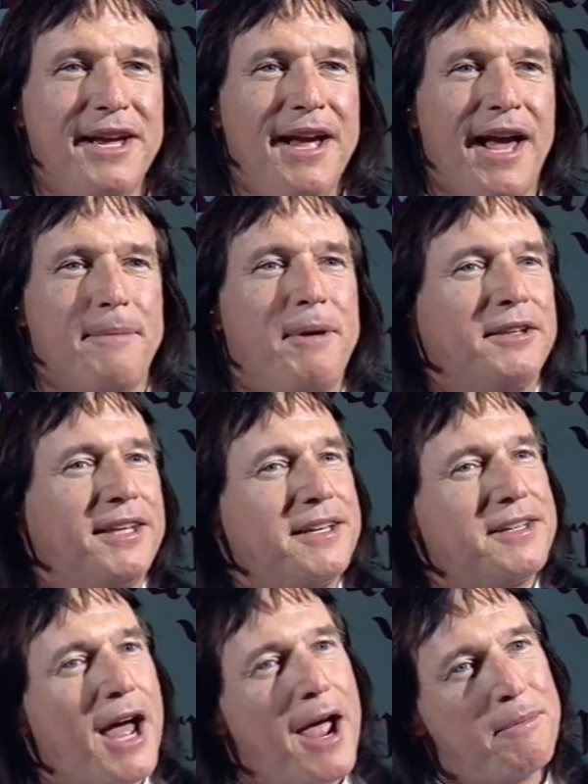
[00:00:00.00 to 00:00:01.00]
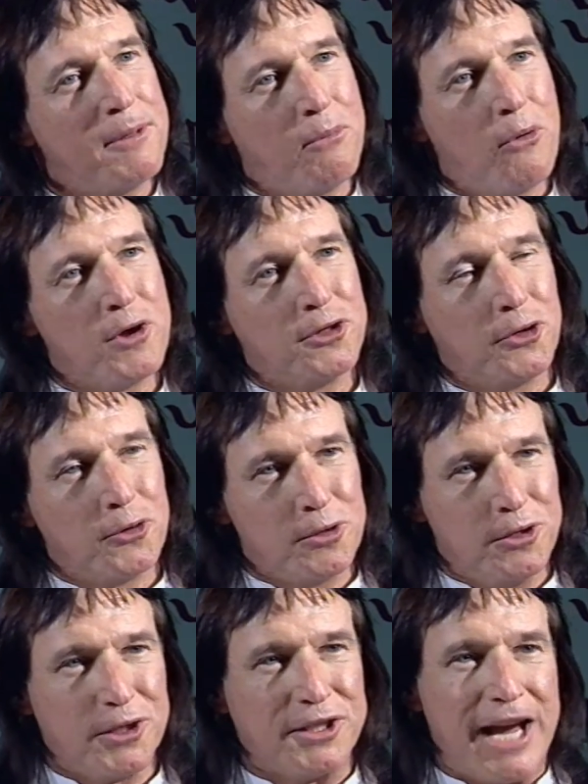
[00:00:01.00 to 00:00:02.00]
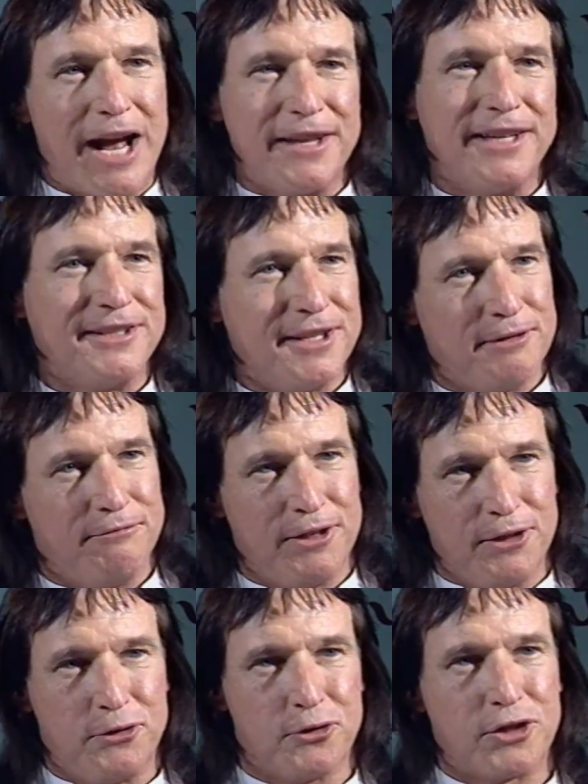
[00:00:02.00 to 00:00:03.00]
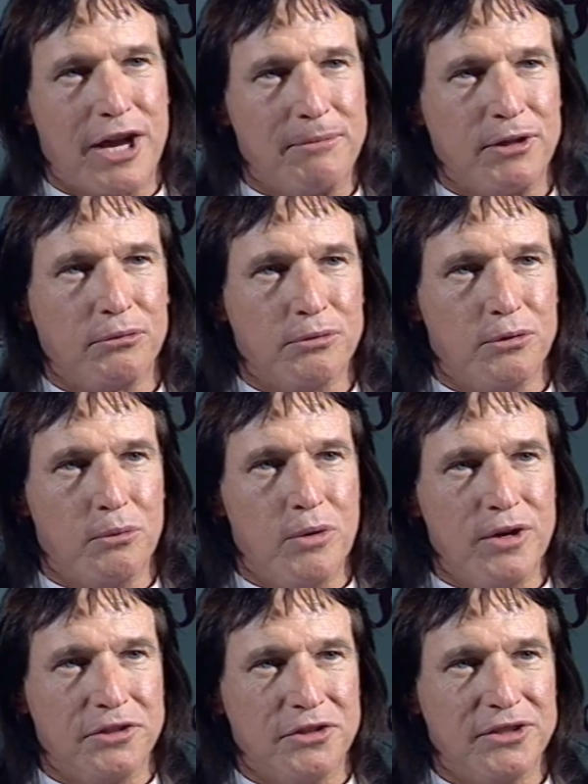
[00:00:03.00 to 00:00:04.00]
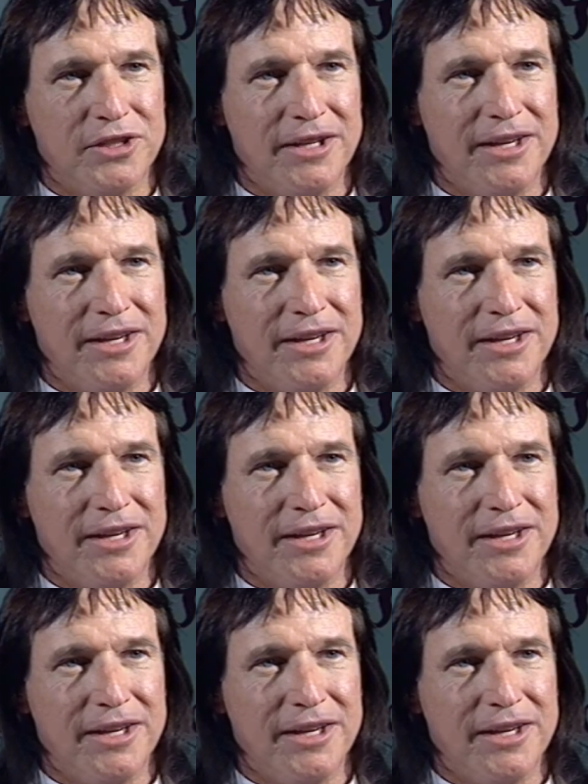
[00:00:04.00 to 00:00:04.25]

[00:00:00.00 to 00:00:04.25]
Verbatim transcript: And about that time, the boy and the girl look down, and they see the villagers coming through the woods.